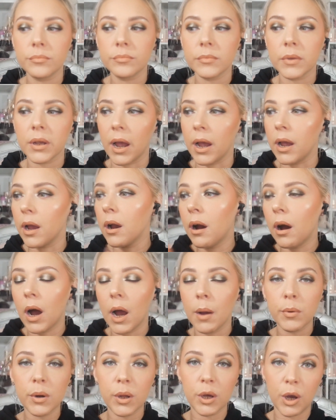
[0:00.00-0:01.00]
Okay,
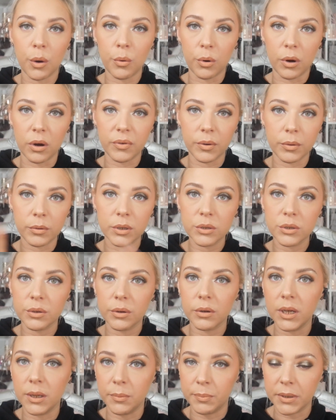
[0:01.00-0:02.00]
I'm going to go off, I'm going to
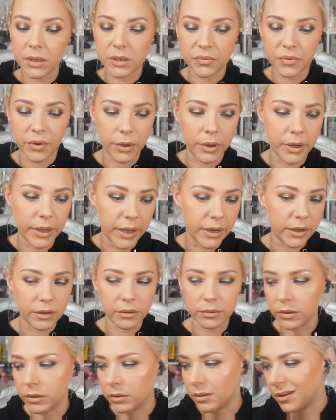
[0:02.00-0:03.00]
do a lip
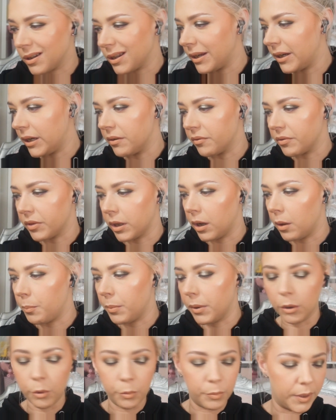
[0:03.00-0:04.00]
exfoliator and clean everything
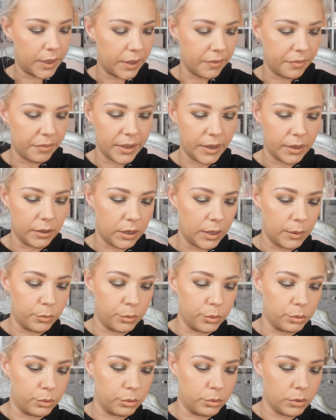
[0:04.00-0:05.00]
up a little bit, and then I
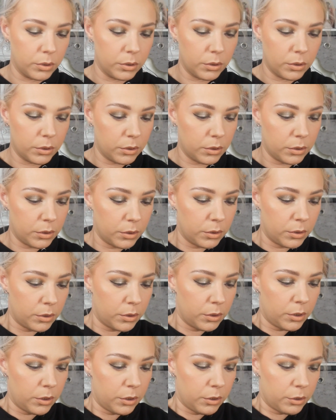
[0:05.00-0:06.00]
will
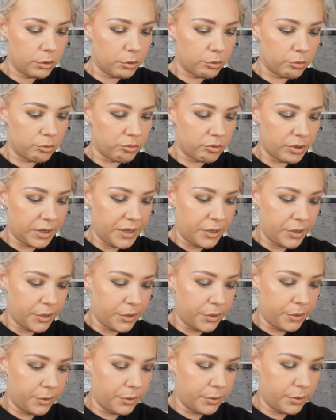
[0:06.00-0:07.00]

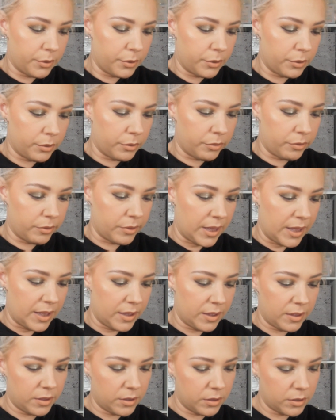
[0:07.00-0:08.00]
redo
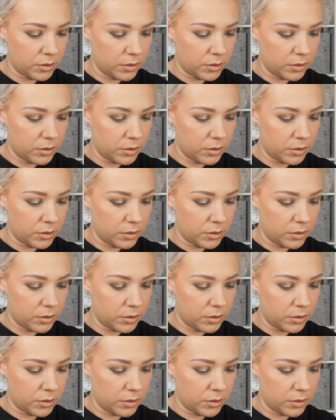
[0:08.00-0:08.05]
that.